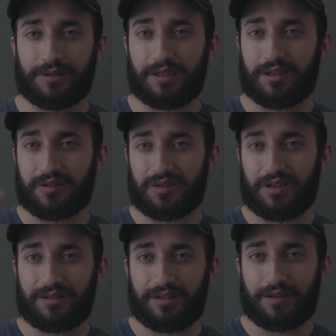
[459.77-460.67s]
Like I
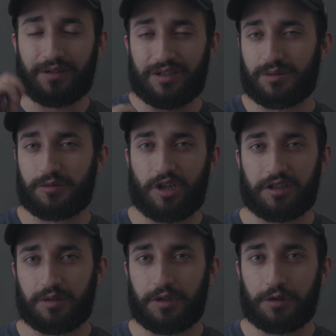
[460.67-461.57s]
said, I've got some
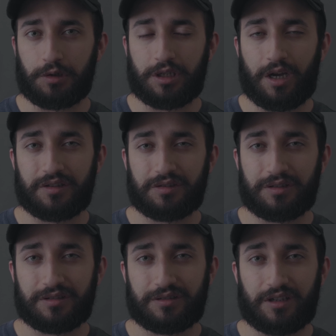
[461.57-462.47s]
documentary
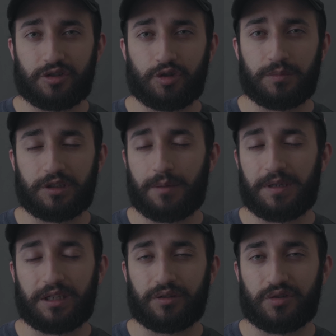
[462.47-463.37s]
content that should be
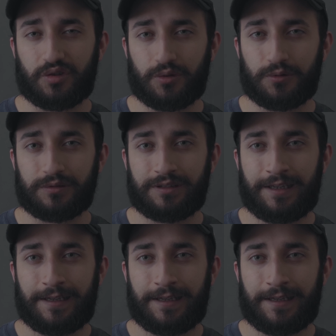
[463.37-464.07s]
coming out soon,